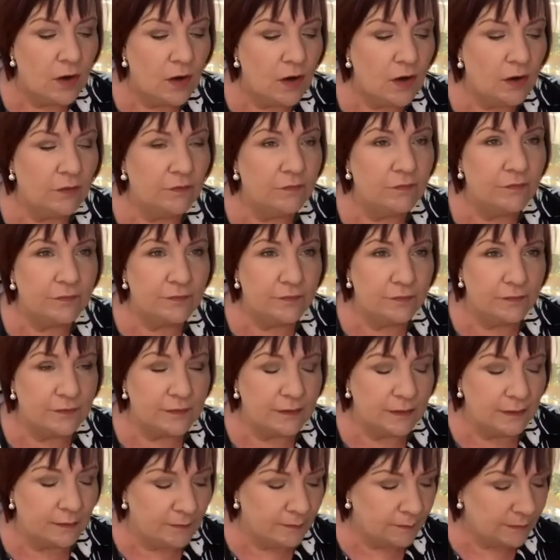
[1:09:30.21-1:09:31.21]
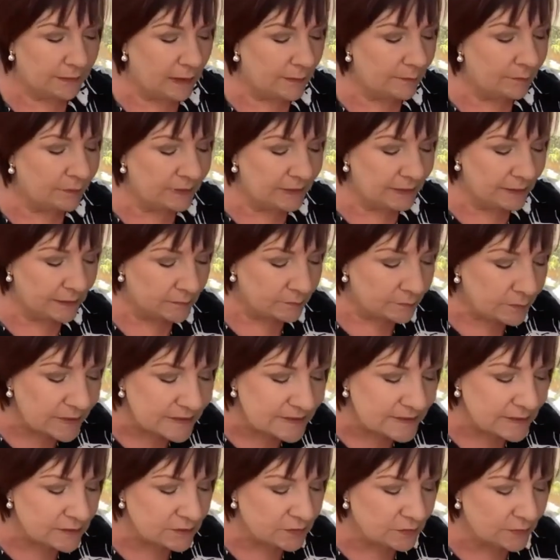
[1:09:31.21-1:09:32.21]
of the company in
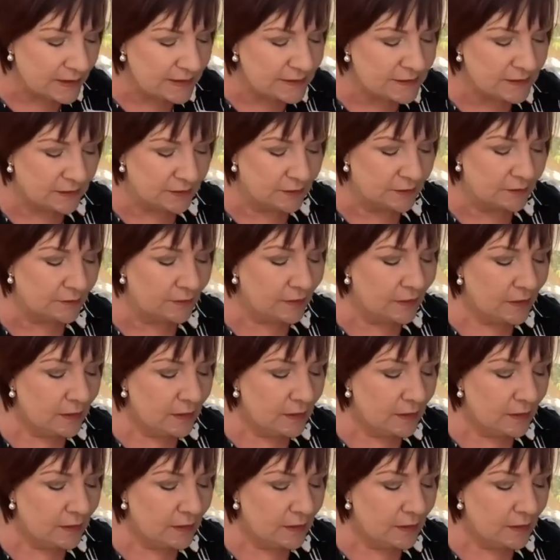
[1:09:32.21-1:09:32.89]
business rescue.